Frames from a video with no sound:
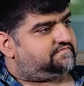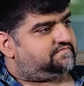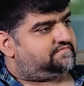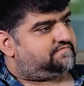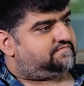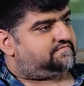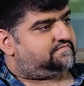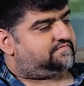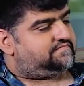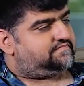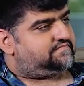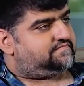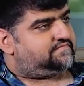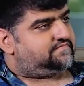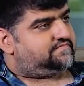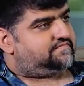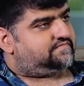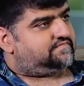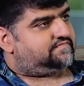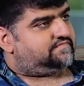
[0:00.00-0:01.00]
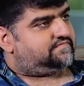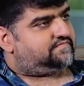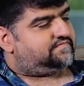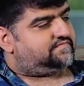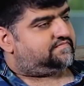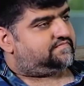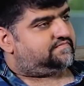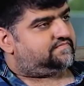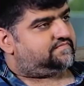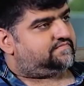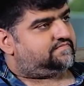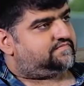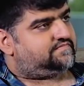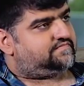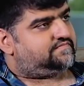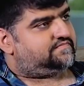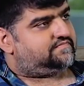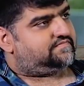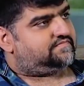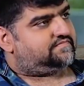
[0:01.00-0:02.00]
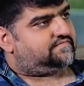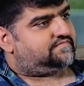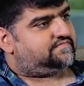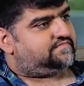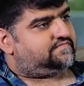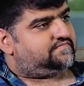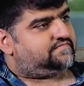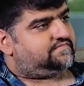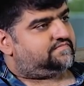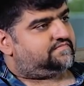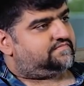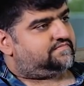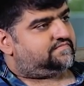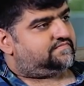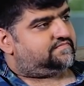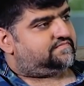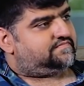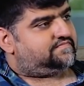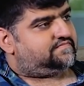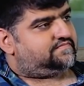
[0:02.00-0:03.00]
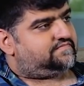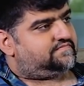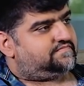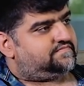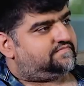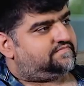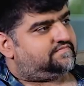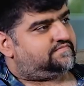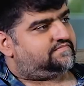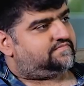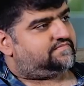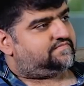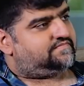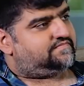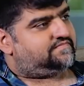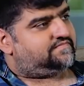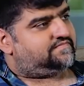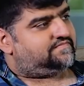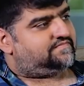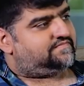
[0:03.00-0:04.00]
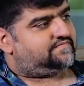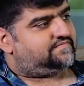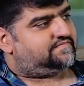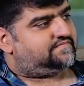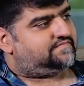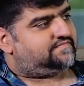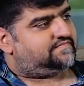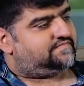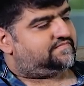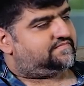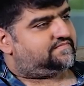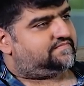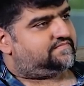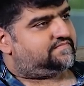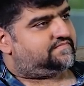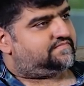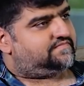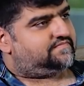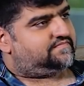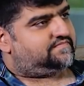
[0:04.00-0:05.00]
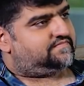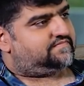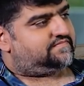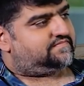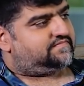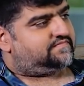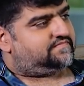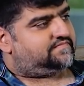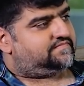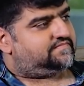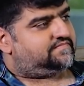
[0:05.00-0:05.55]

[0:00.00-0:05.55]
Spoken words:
(not speaking)